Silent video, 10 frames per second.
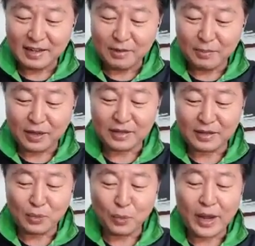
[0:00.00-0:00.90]
But
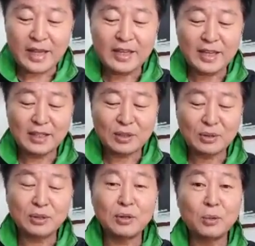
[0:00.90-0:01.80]
when he
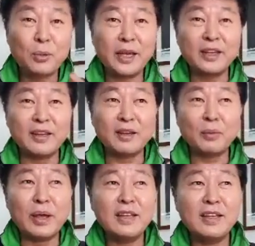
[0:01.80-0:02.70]
saw the wind,
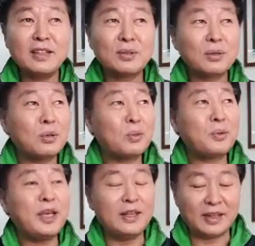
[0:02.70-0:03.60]
when he saw the
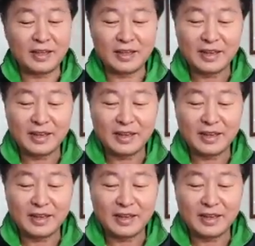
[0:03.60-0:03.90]
wind,